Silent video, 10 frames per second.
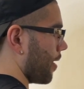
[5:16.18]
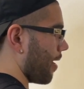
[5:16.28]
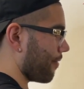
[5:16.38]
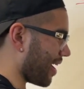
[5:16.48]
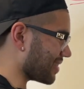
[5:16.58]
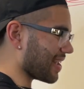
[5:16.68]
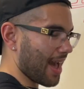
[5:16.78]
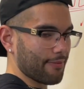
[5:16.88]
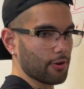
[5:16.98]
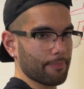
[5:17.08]
Have you guys
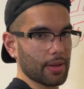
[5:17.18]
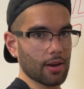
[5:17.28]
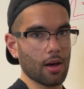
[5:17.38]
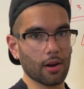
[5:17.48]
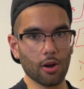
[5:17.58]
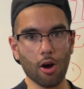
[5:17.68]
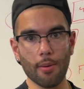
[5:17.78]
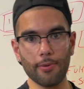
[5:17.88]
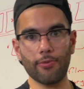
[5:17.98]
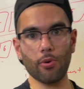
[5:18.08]
ever been on a call
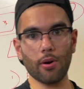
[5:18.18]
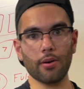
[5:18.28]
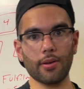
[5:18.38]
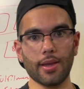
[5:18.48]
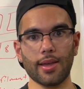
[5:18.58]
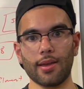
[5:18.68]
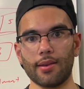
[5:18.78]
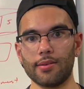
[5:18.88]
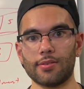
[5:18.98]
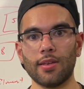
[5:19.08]
before
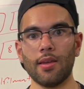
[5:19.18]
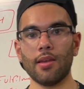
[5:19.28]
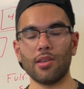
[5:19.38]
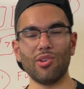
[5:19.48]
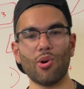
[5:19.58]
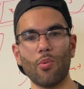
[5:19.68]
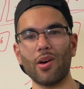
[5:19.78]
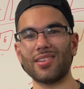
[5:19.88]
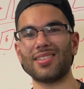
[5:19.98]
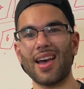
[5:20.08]
and you don't
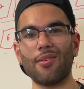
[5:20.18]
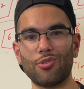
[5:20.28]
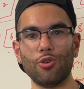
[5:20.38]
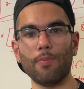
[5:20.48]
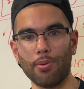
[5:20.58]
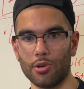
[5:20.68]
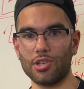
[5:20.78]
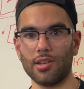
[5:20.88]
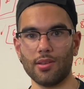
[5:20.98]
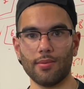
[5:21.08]
want to sound too
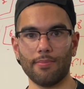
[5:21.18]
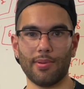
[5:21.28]
pushy,